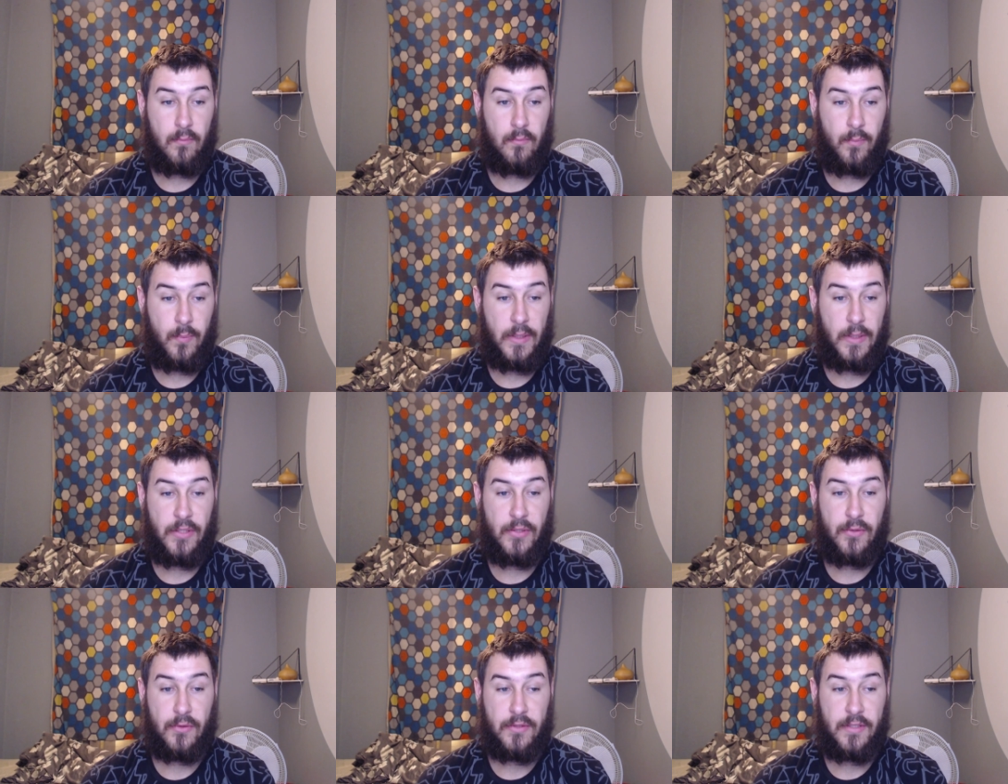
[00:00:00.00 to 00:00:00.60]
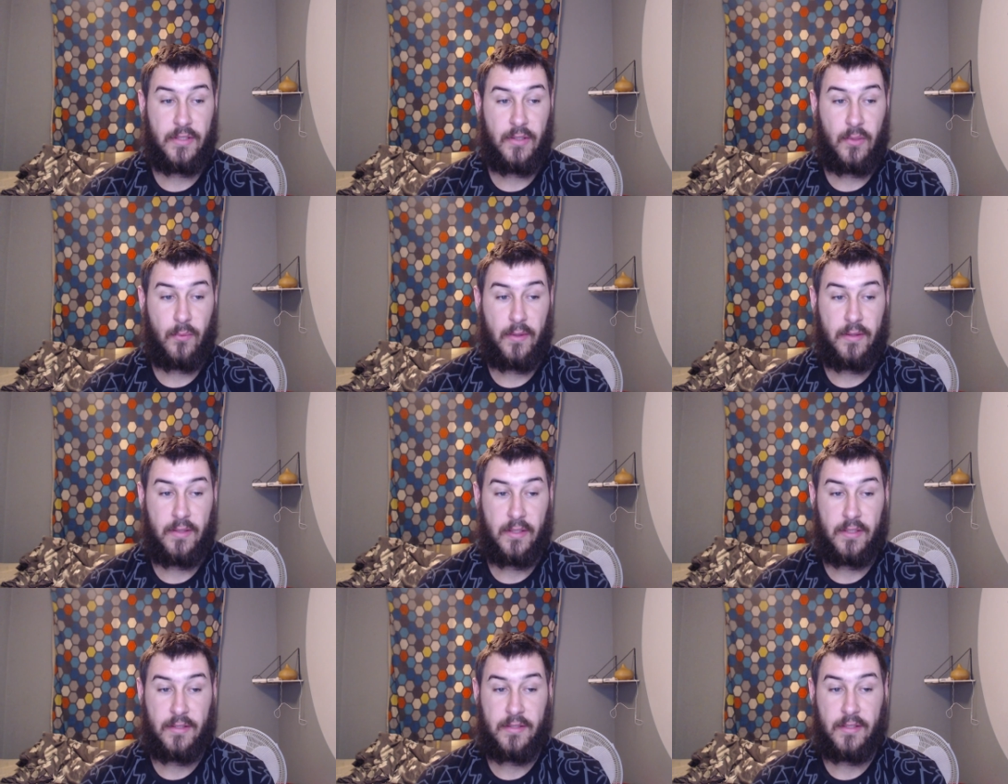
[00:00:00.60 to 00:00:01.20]
Be sure to check the
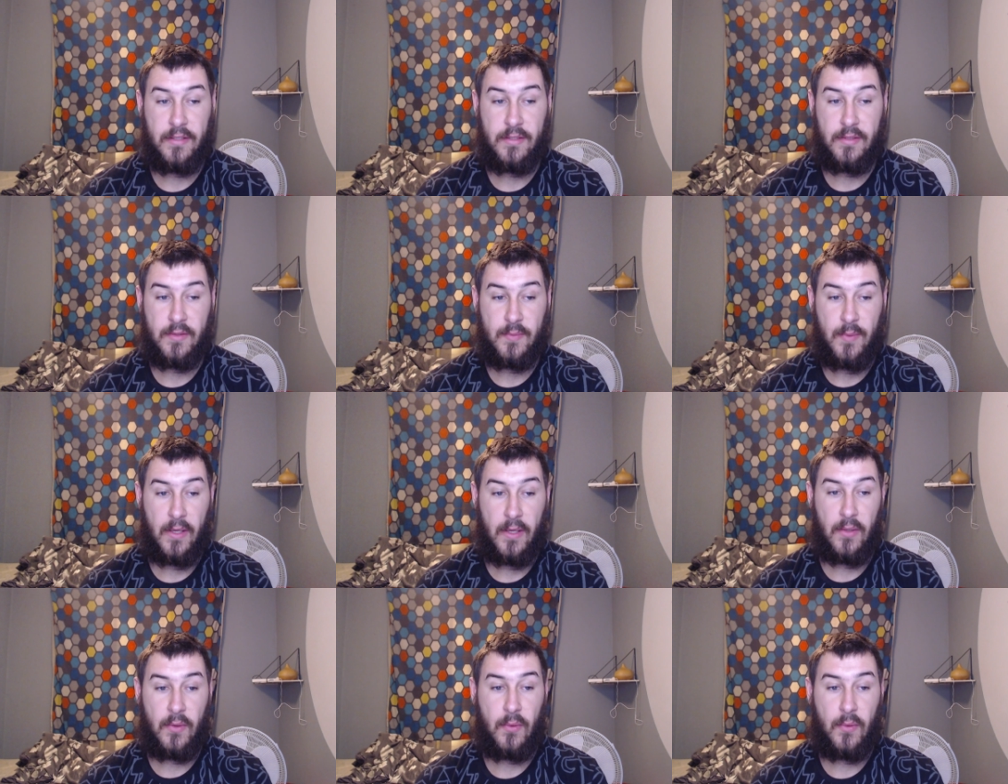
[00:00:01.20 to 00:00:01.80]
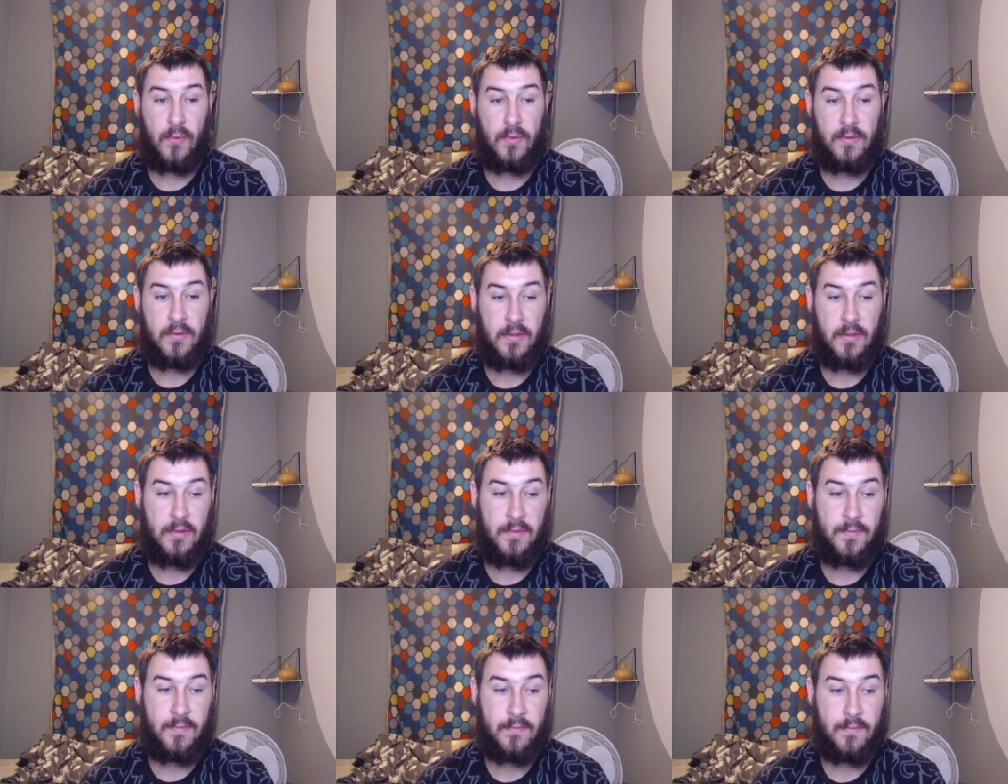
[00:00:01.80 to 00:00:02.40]
weather conditions pattern accordingly.